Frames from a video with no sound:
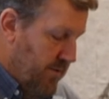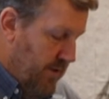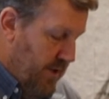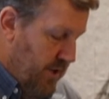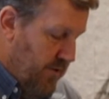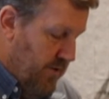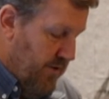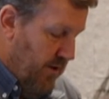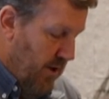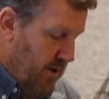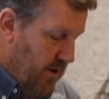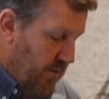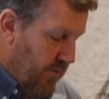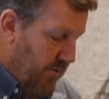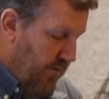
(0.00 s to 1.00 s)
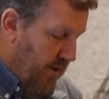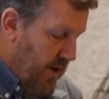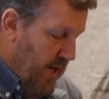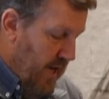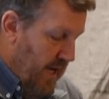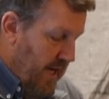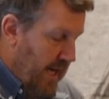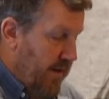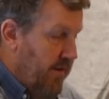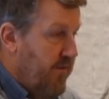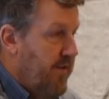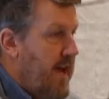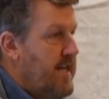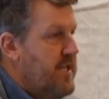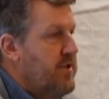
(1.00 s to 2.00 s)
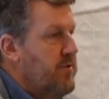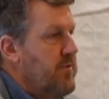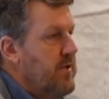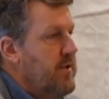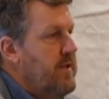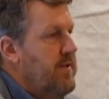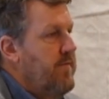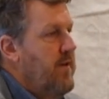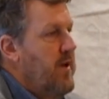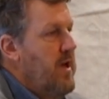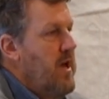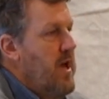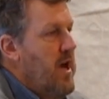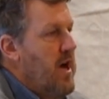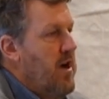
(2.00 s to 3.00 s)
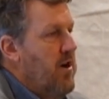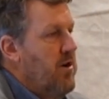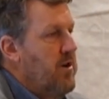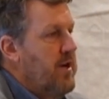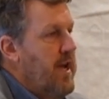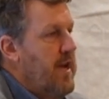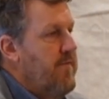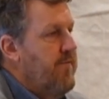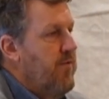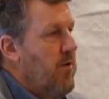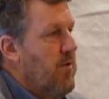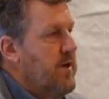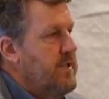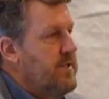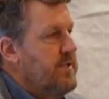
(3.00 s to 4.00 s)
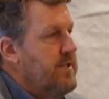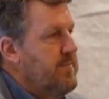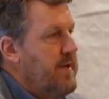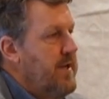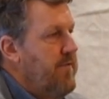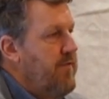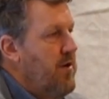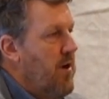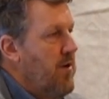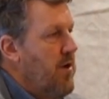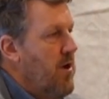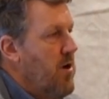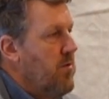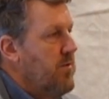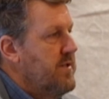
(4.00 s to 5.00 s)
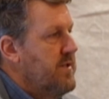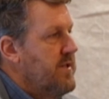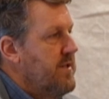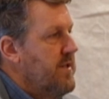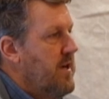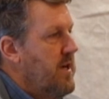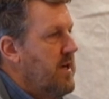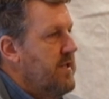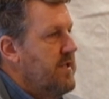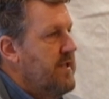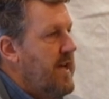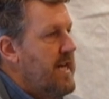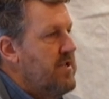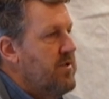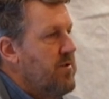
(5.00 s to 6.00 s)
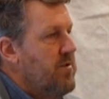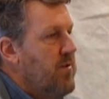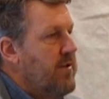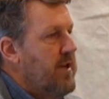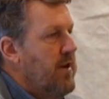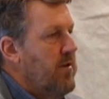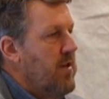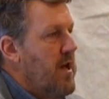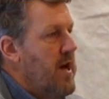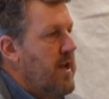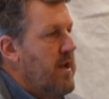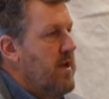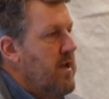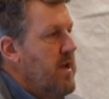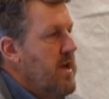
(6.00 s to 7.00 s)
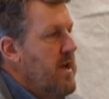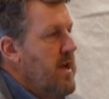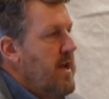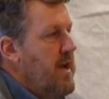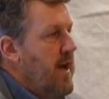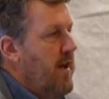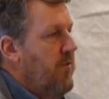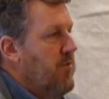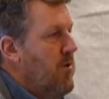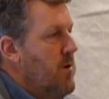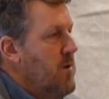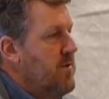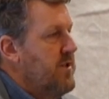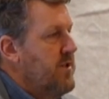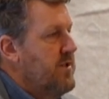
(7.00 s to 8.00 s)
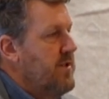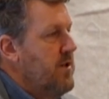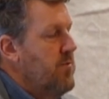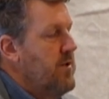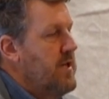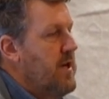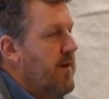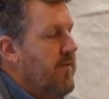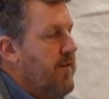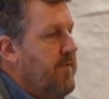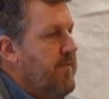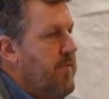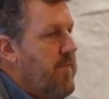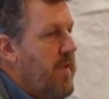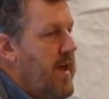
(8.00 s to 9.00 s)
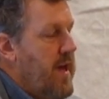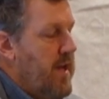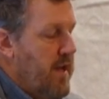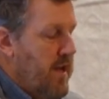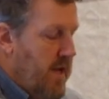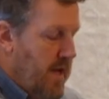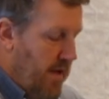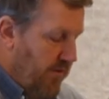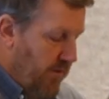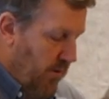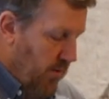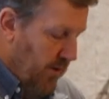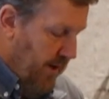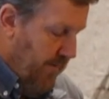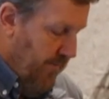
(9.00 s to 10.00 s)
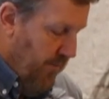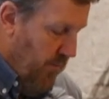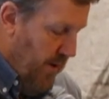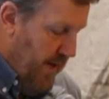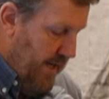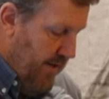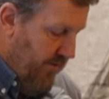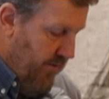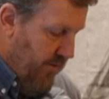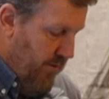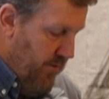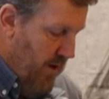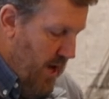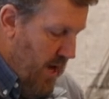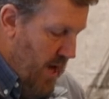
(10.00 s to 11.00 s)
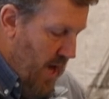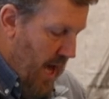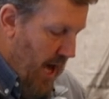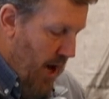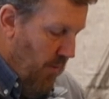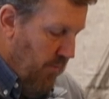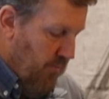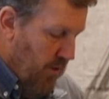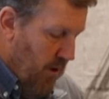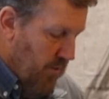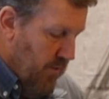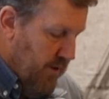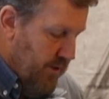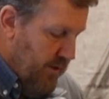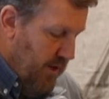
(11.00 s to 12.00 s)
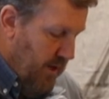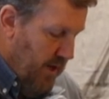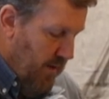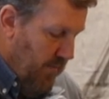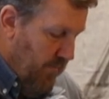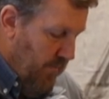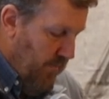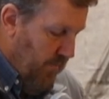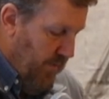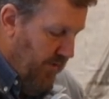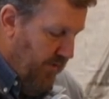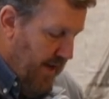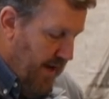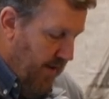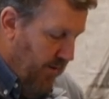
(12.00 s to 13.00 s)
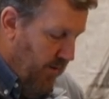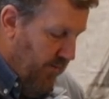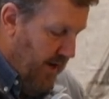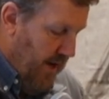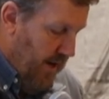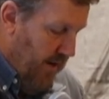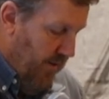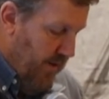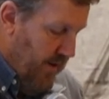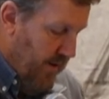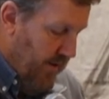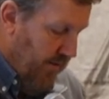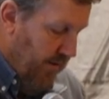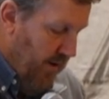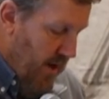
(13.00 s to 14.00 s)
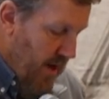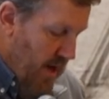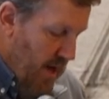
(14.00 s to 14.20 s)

interest loans, and disaster relief. Uh, Hurricane Florence, as many of you all know, was a uh, disaster in North Carolina, and growers are still recovering from that. And so, looking for ways to help growers um, withstand those kind of things.